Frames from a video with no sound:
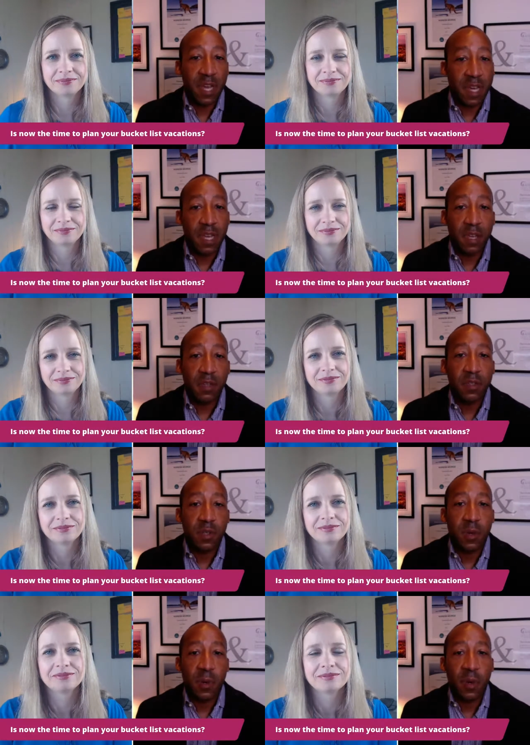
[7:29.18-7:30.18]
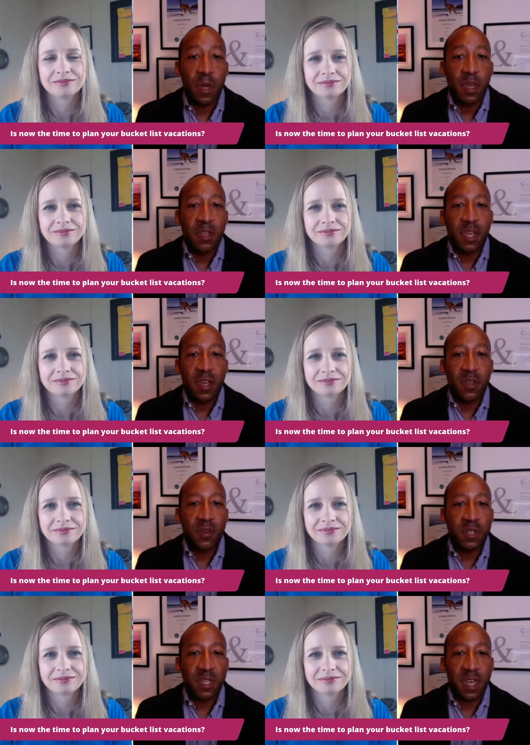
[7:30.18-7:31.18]
Speaker 1: planning. So they
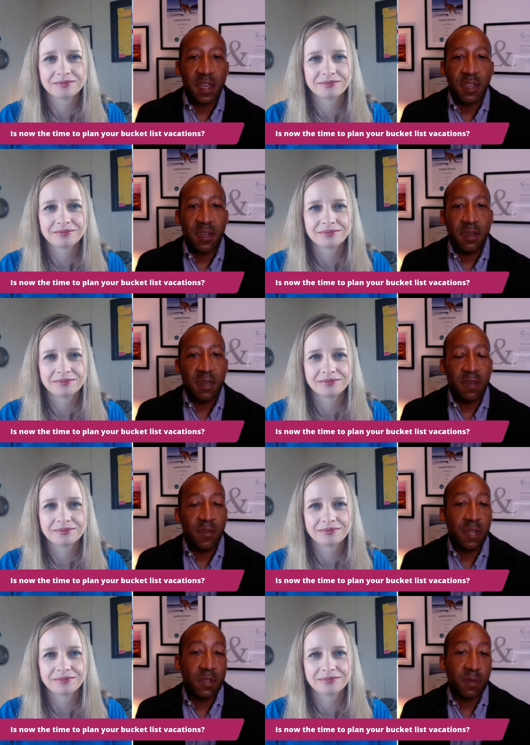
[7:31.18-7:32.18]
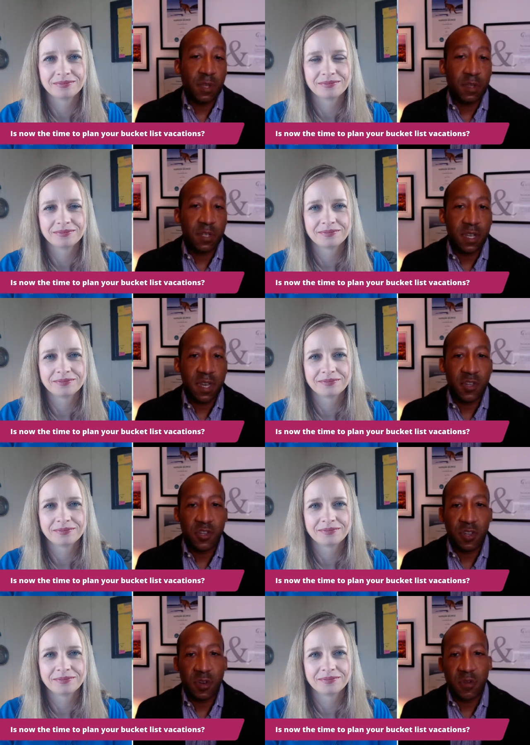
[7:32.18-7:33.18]
understand that even as we look to
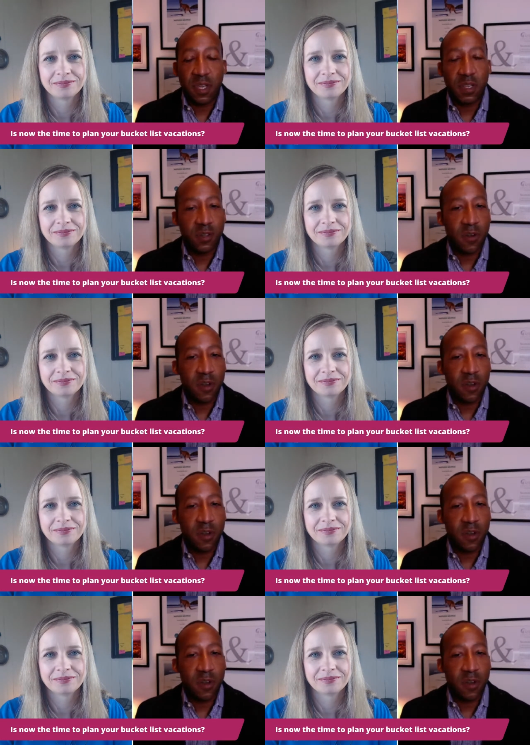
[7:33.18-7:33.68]
next year, things